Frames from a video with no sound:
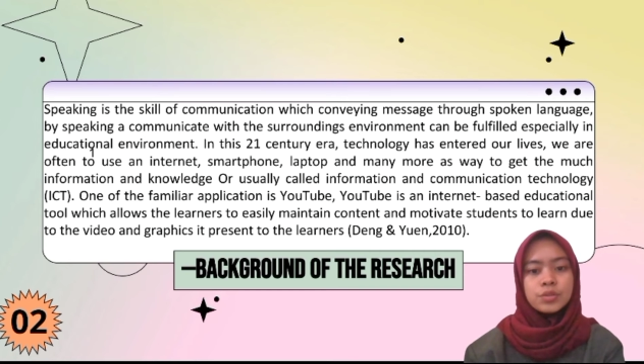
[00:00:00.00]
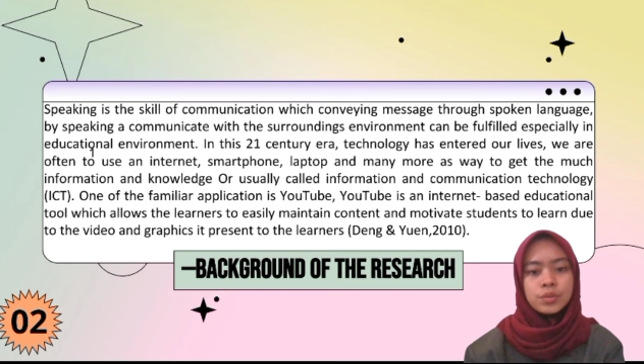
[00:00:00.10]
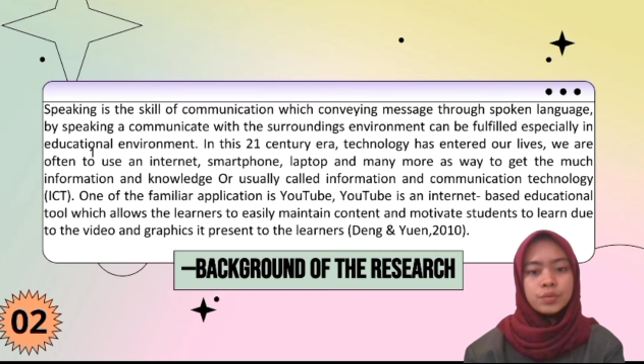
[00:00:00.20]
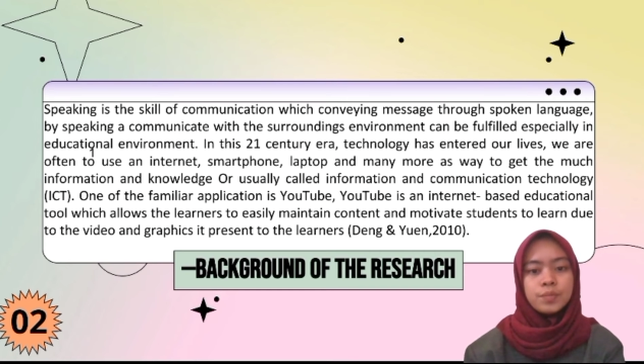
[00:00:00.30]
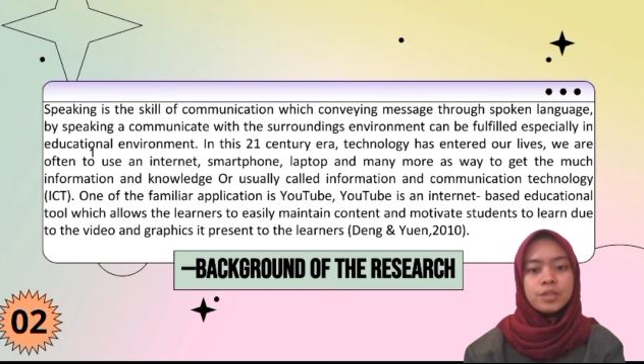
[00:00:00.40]

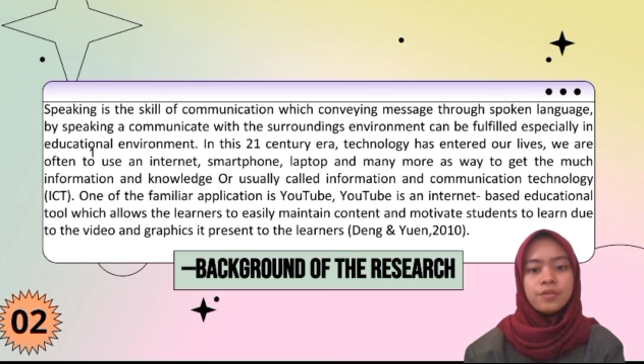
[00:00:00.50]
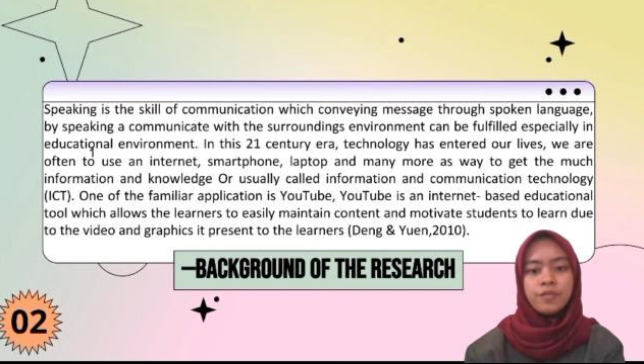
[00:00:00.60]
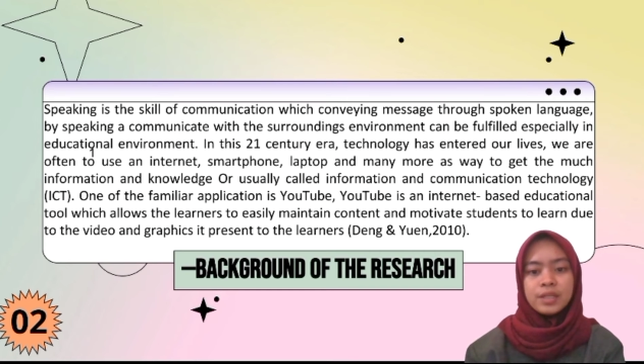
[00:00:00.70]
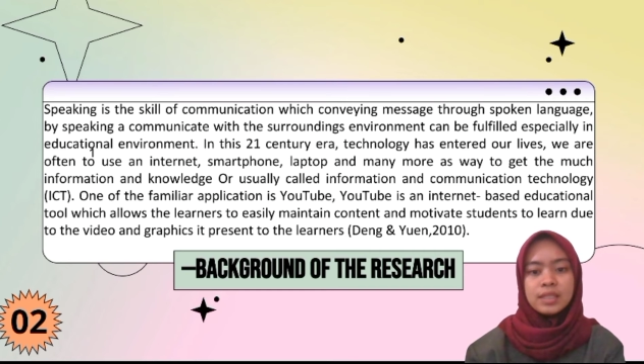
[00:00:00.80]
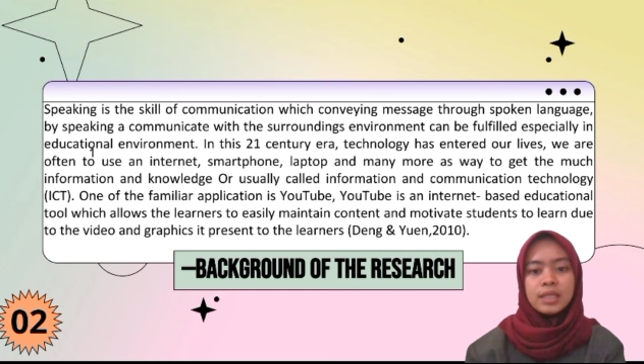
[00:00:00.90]
through
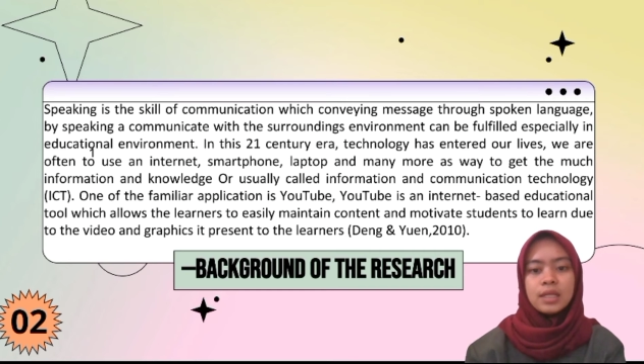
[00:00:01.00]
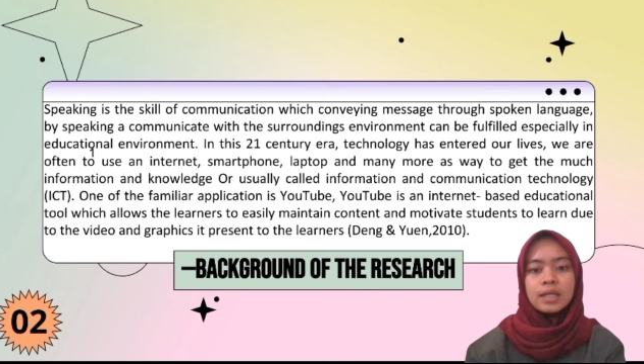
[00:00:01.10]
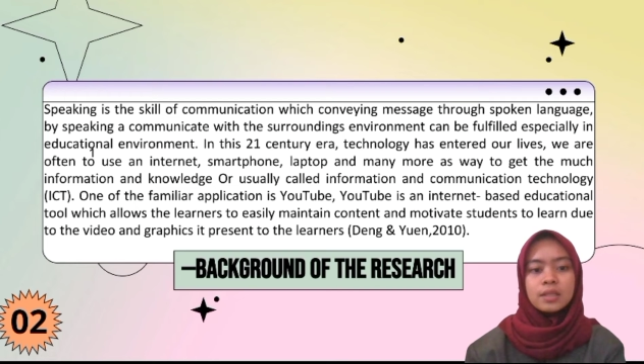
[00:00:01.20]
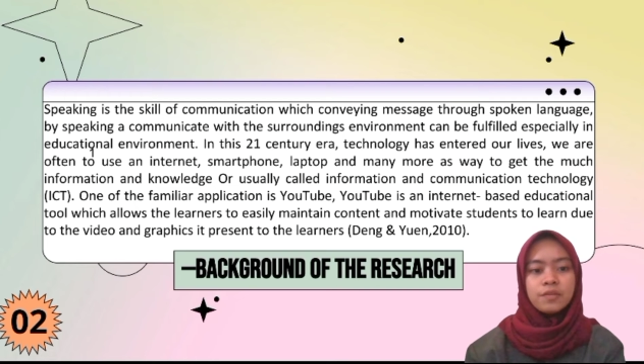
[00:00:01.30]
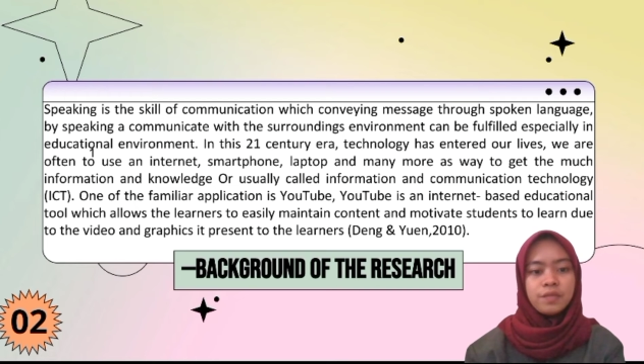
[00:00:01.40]
motivating
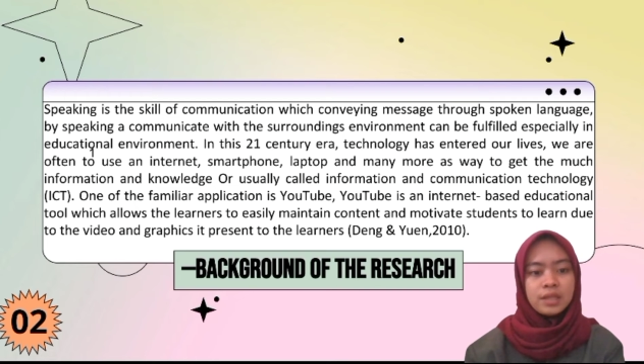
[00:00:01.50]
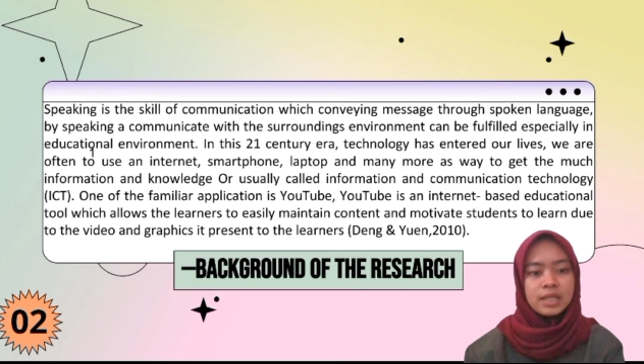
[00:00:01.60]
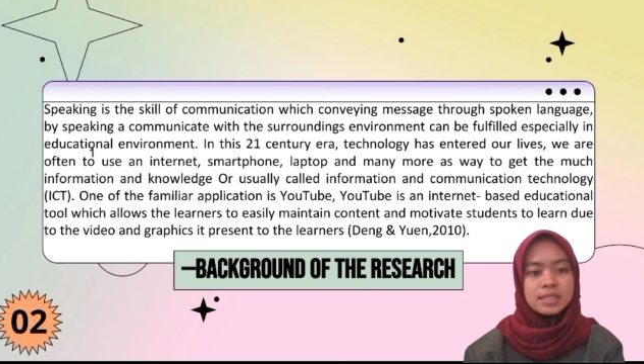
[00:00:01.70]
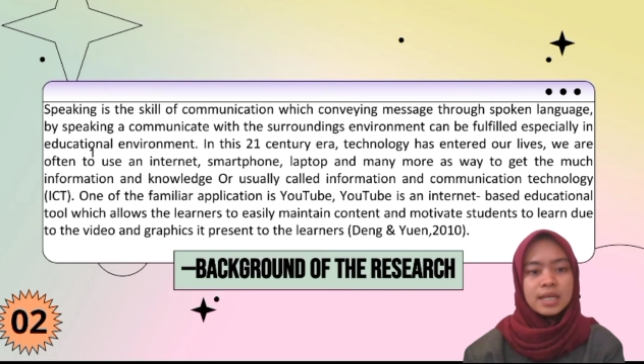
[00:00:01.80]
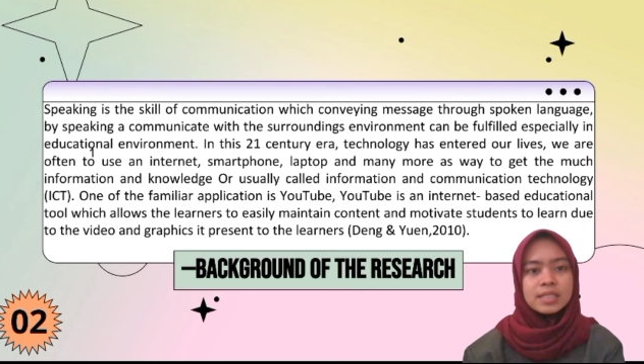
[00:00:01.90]

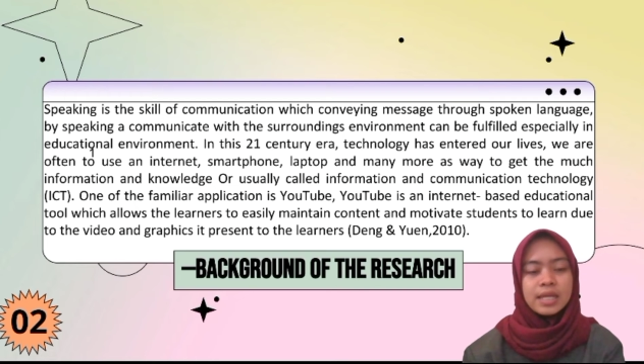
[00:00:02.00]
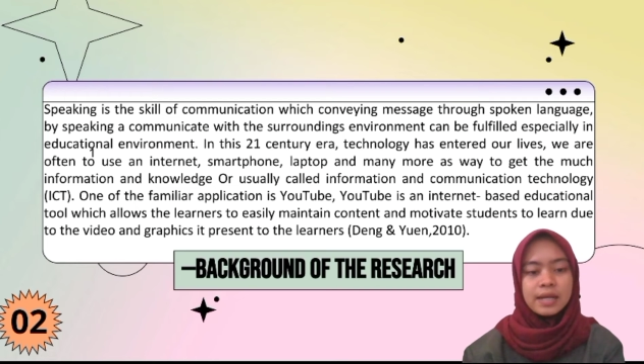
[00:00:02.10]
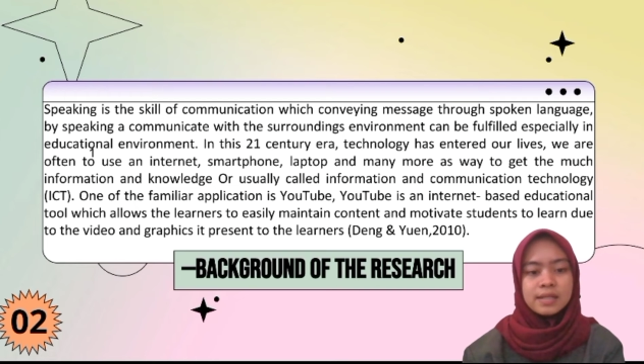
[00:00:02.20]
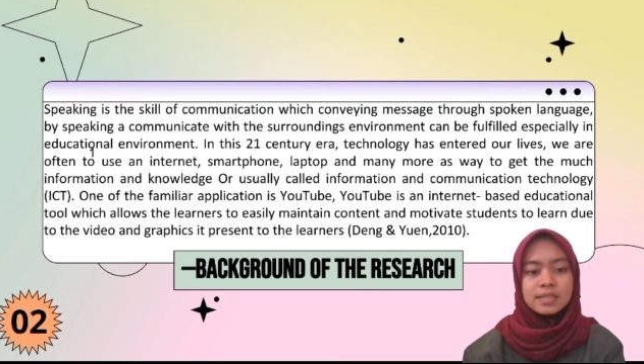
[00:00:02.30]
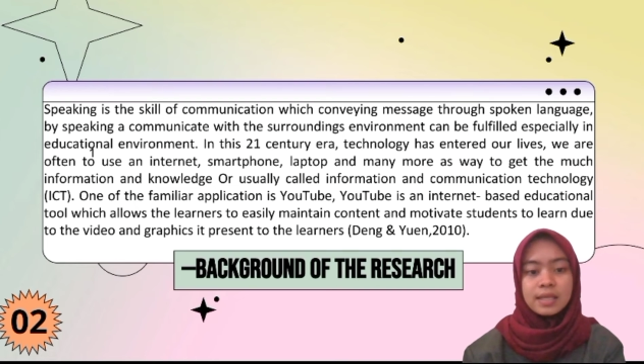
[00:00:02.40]
activities such
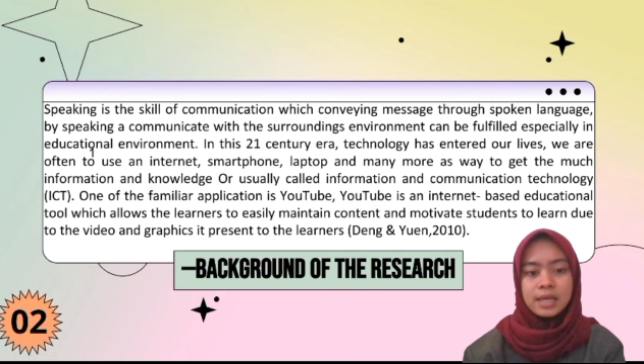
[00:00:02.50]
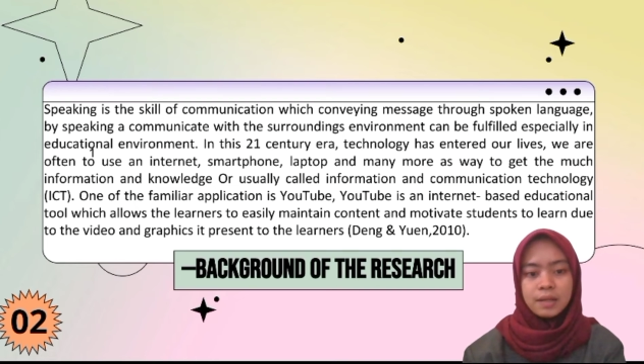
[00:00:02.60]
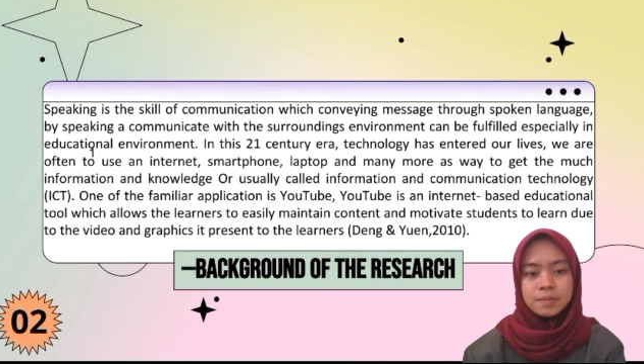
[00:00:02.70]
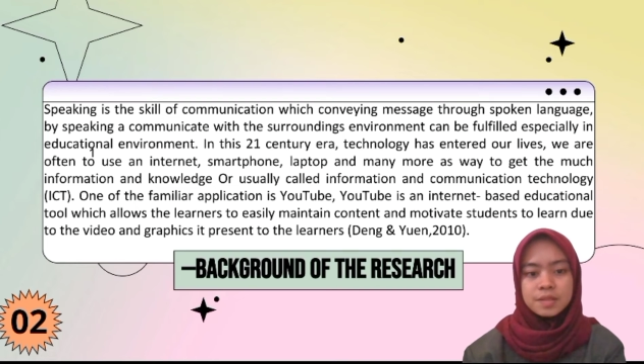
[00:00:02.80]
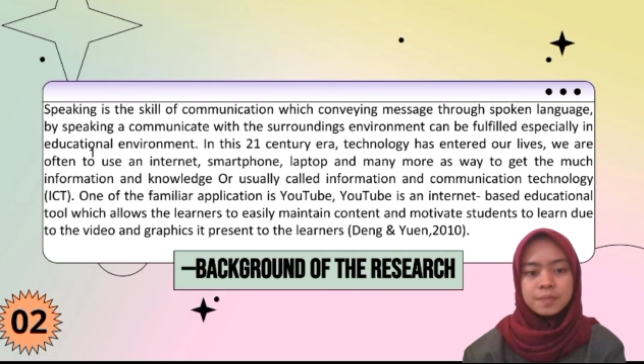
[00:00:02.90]
as
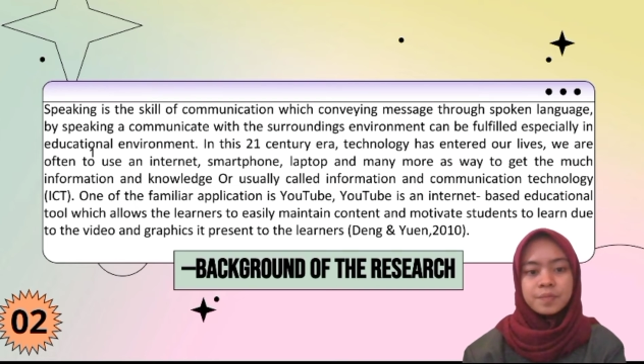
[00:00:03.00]
games.